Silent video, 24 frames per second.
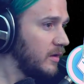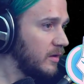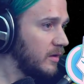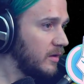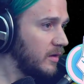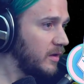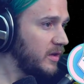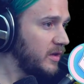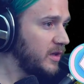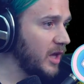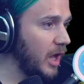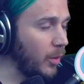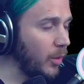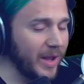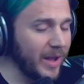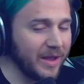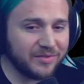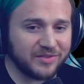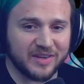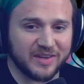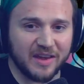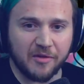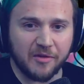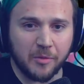Y'all, we have
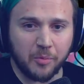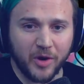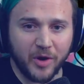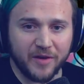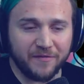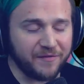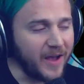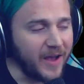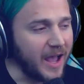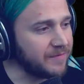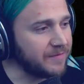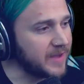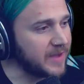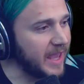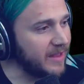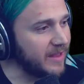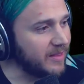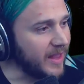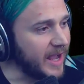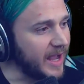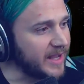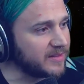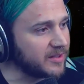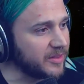7.5K
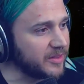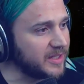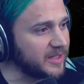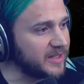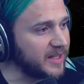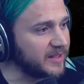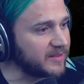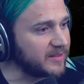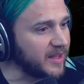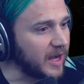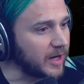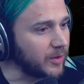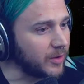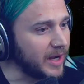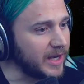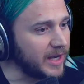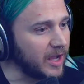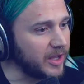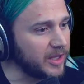likes on the TikTok right now.